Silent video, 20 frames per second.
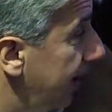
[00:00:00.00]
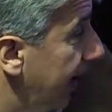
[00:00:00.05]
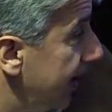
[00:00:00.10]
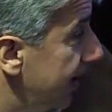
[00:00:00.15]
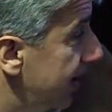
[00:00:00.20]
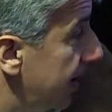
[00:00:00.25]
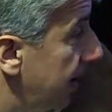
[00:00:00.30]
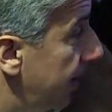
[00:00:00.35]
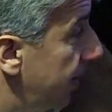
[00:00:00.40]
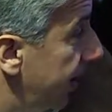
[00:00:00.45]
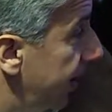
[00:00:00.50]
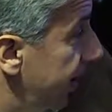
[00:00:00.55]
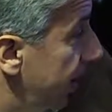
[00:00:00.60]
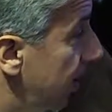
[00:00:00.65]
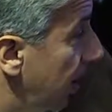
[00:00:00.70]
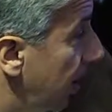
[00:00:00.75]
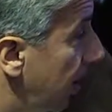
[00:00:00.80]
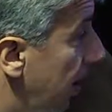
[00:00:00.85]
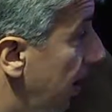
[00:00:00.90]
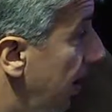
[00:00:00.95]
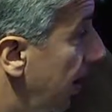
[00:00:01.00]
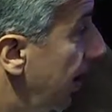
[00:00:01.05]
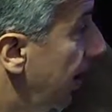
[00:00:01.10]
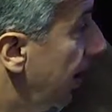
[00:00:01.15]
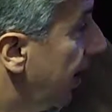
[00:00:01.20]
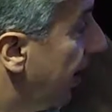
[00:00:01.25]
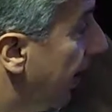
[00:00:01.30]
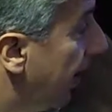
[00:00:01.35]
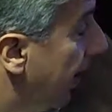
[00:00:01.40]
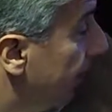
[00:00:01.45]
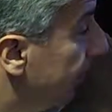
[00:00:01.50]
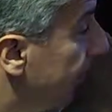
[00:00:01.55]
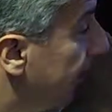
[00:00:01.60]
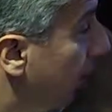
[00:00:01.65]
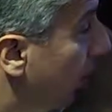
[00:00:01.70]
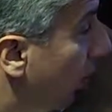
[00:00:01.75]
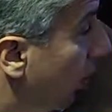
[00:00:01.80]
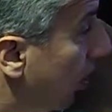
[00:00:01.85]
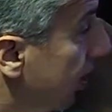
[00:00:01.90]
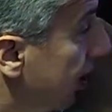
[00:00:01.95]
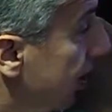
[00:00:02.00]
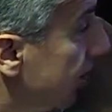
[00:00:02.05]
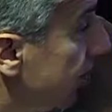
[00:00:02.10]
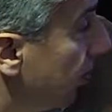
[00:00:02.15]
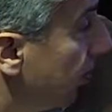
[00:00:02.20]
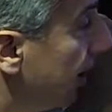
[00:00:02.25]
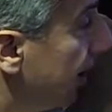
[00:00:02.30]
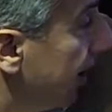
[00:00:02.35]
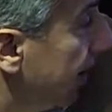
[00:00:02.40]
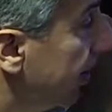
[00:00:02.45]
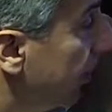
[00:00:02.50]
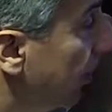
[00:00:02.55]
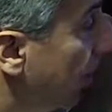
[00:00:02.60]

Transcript: that's America. The orange one at the